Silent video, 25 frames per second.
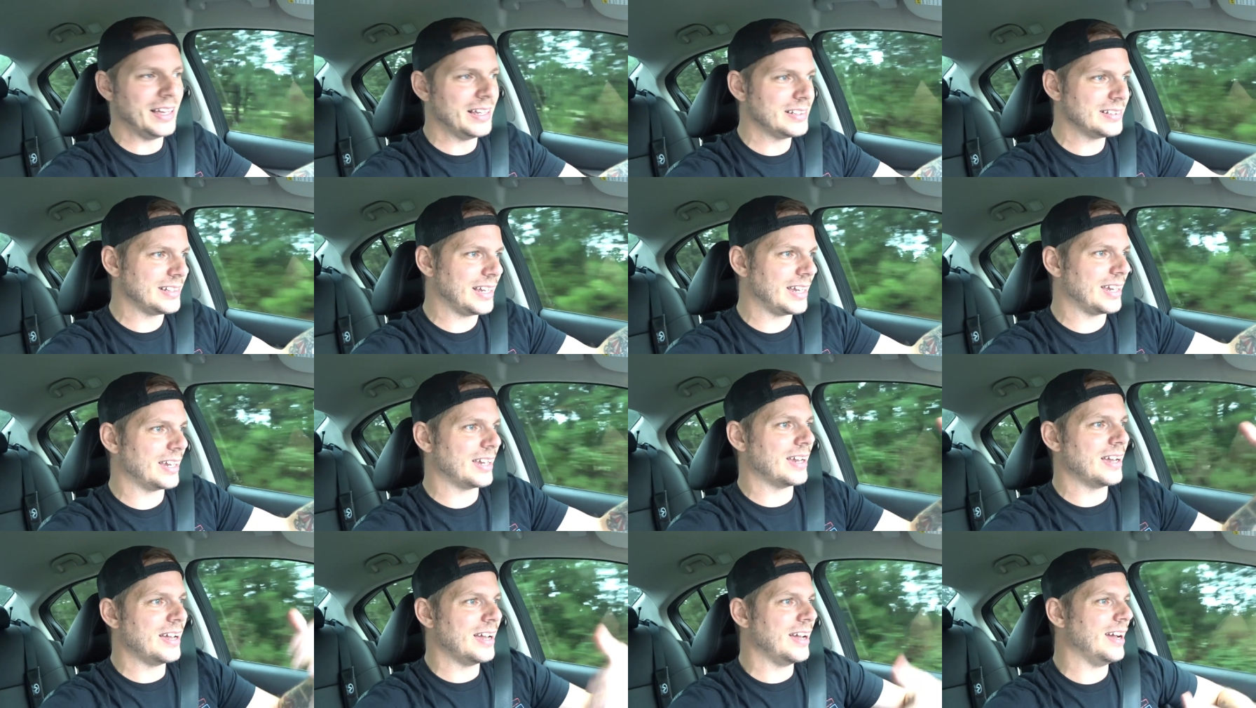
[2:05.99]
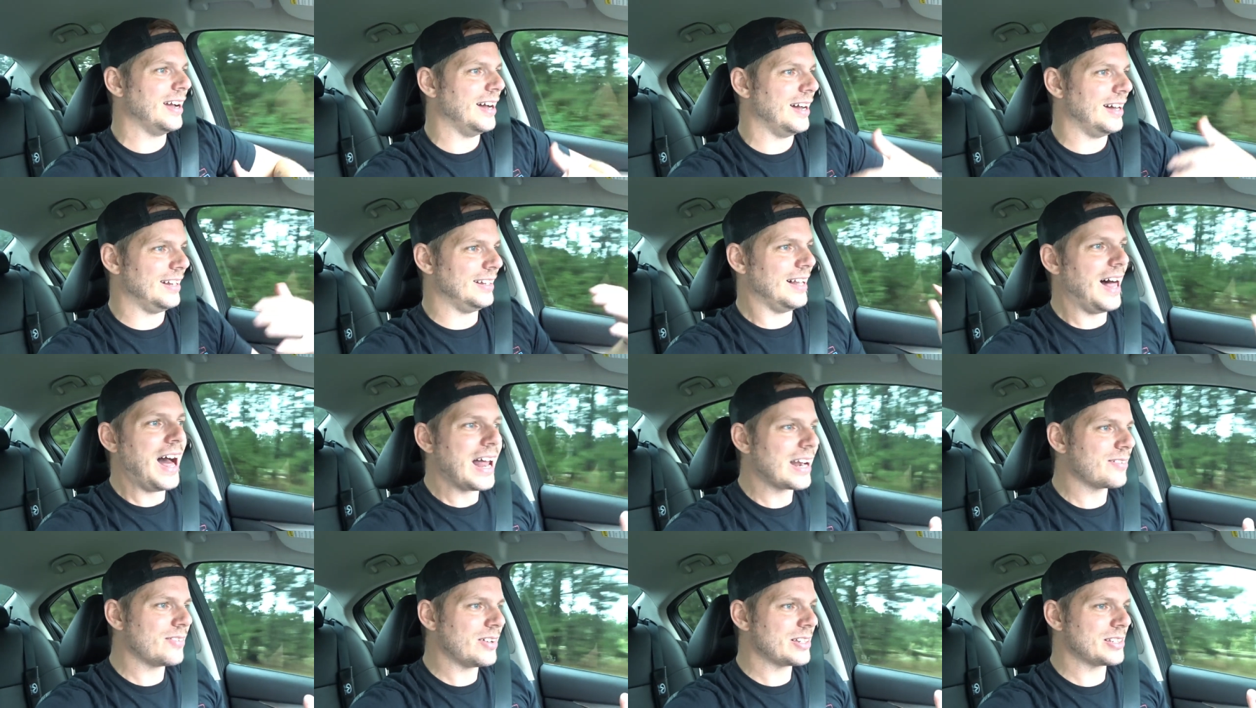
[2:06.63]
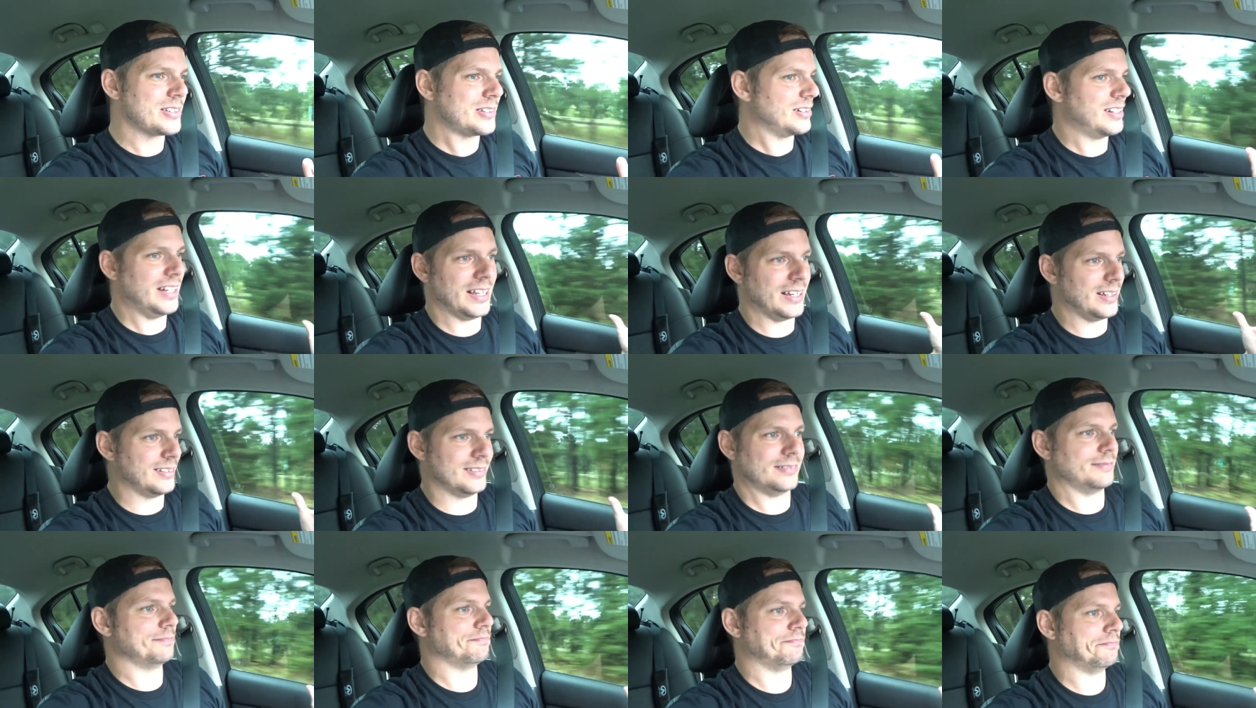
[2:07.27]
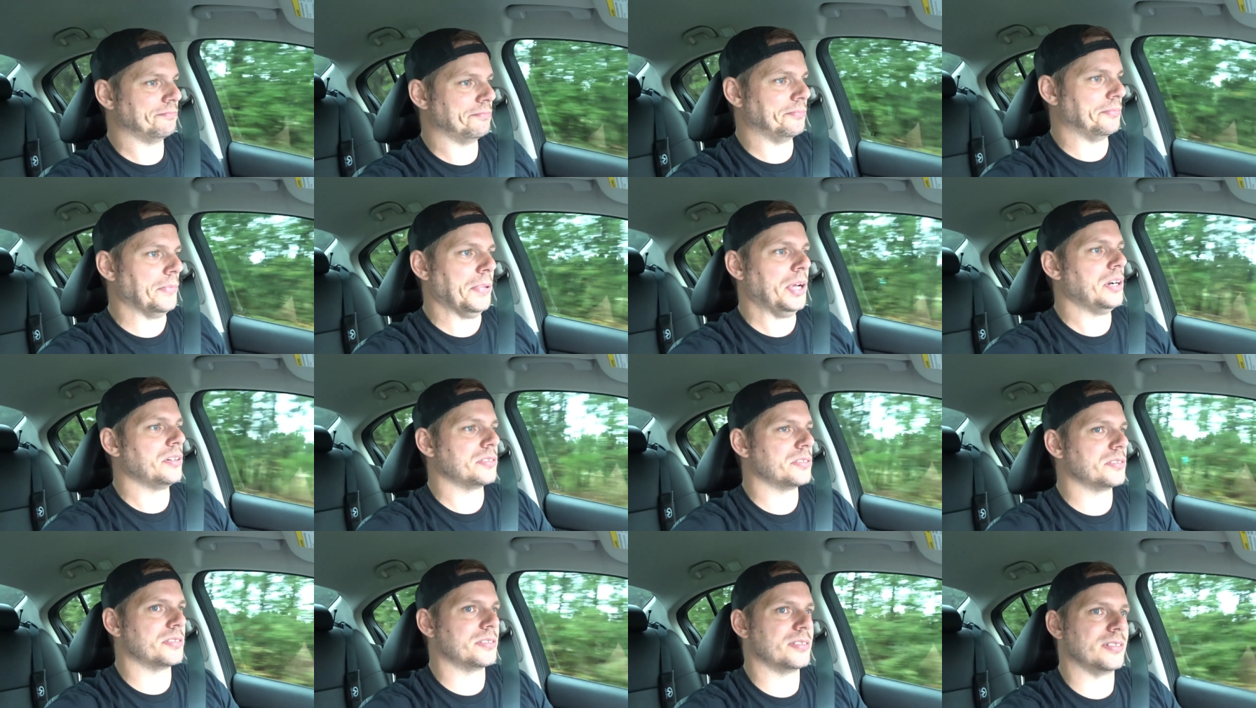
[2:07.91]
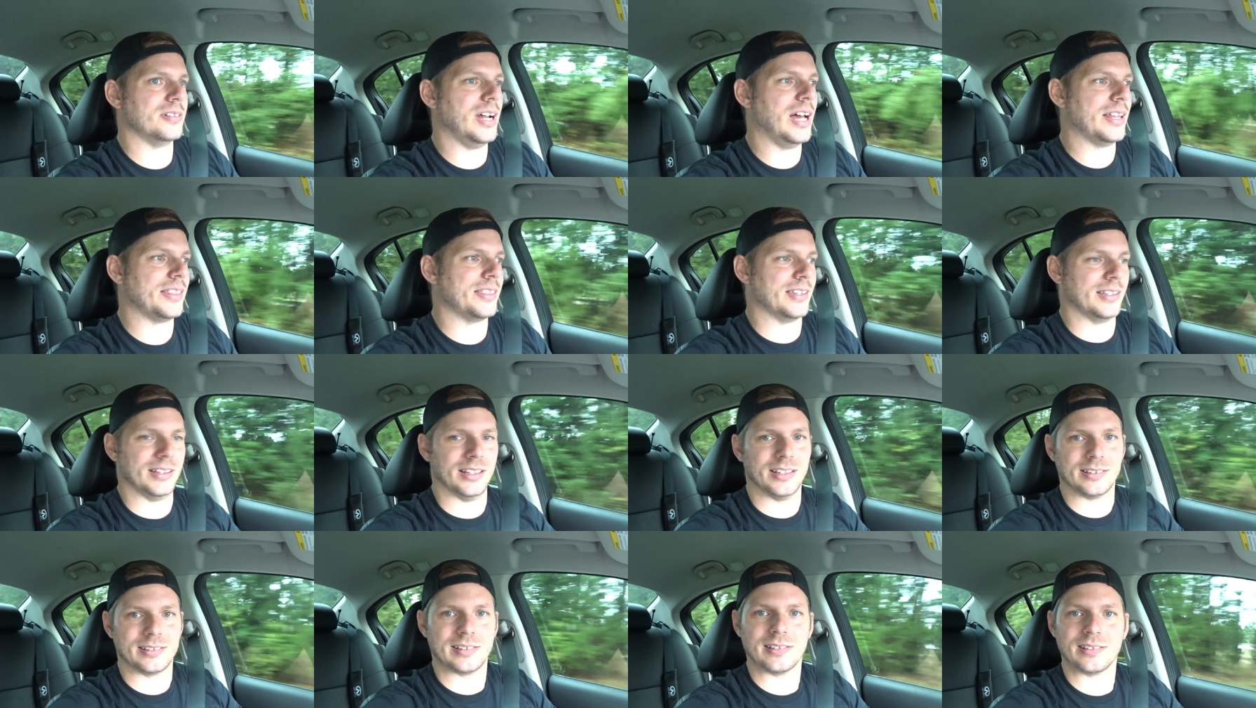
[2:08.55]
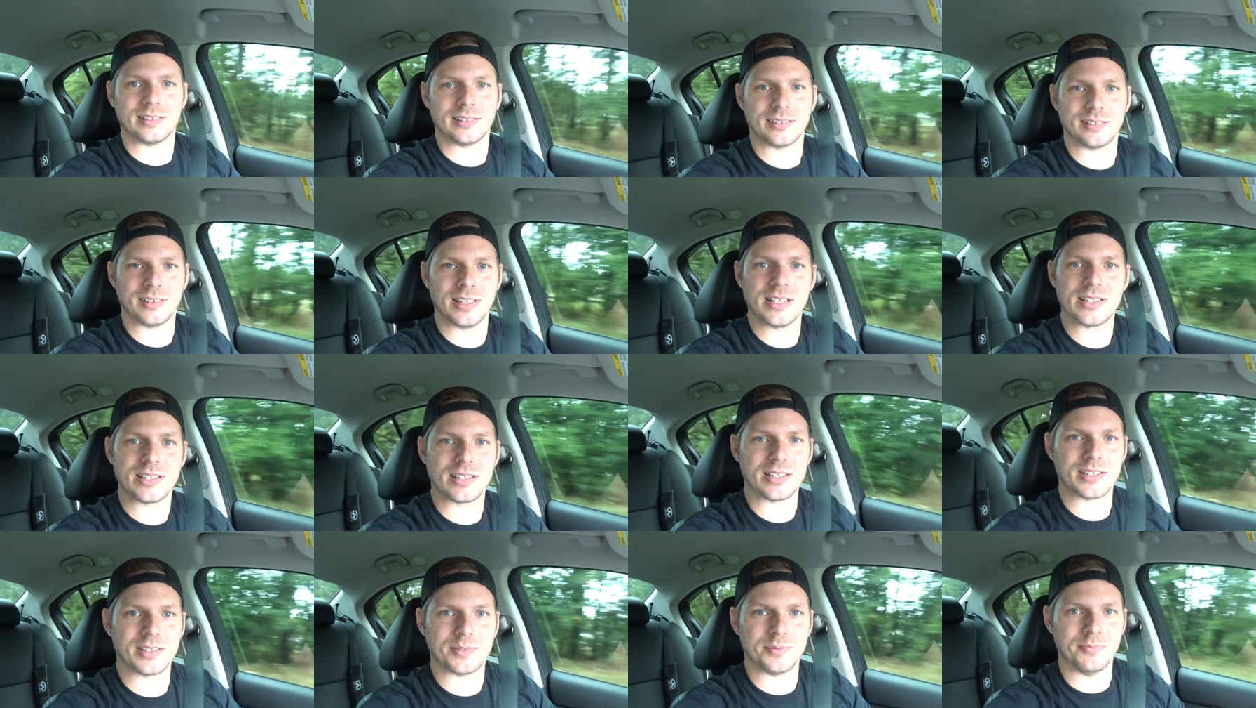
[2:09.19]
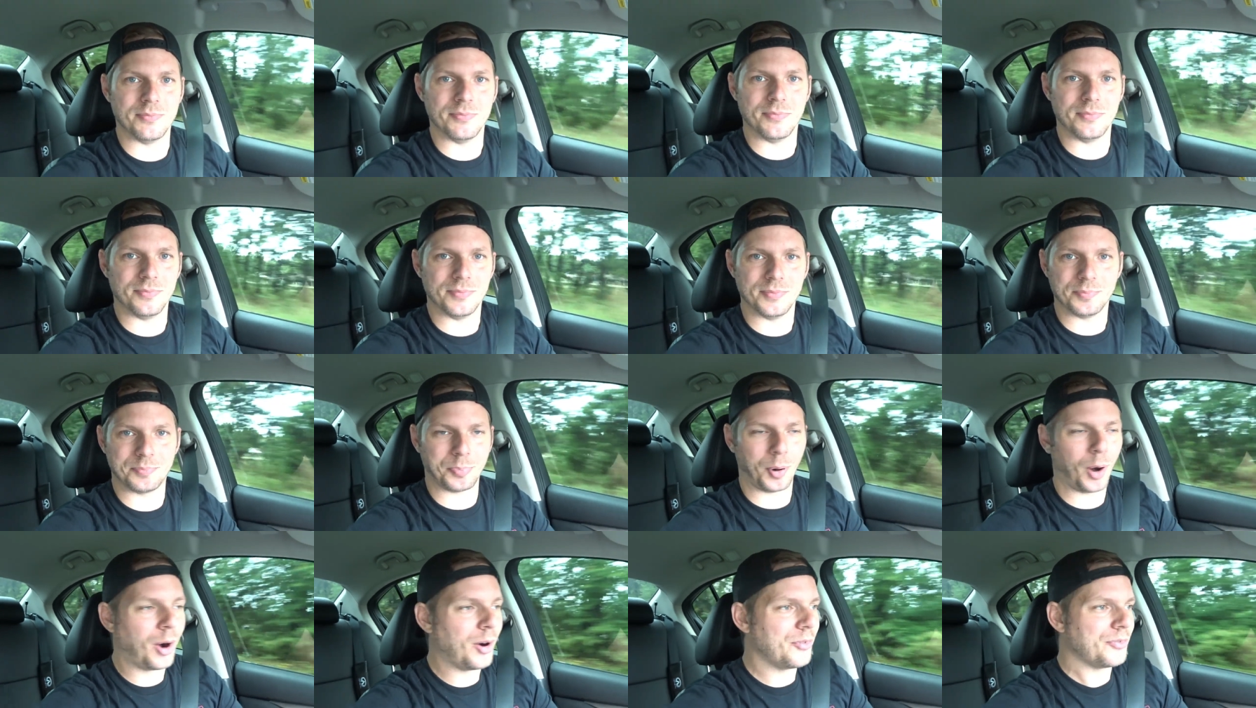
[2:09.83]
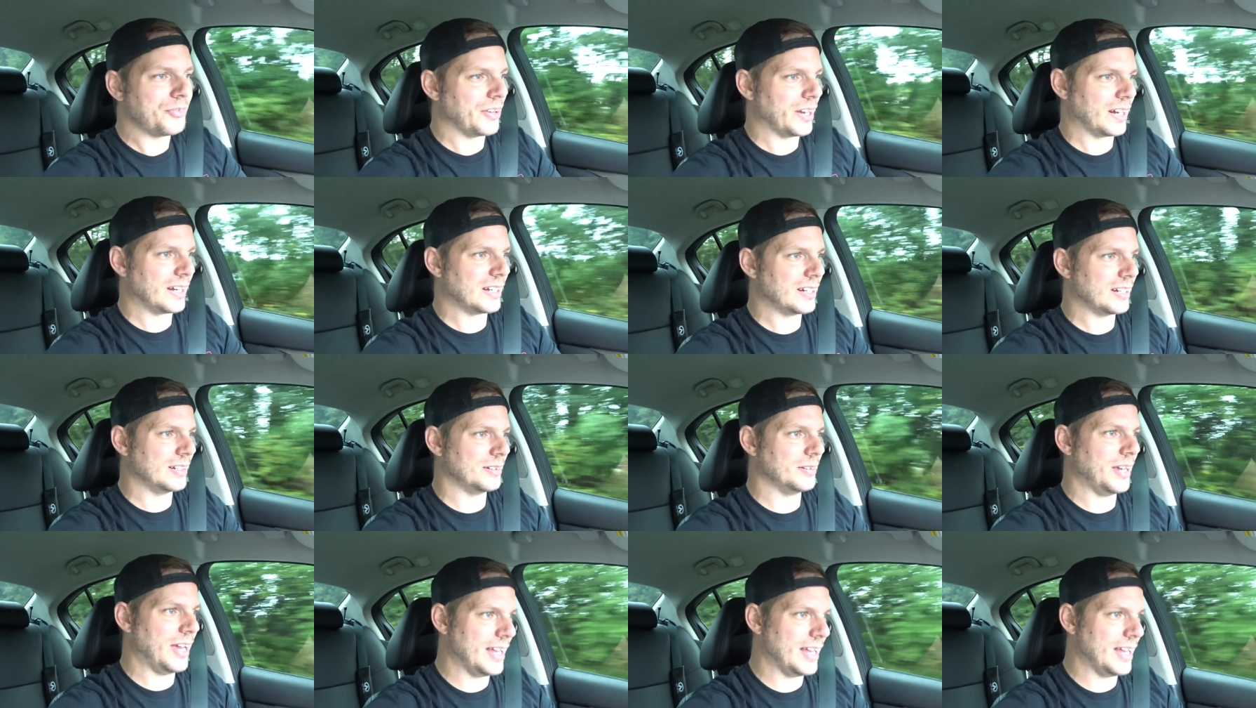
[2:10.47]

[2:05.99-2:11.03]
It's like, a lot of us are like, there's nothing, this is this is perfect,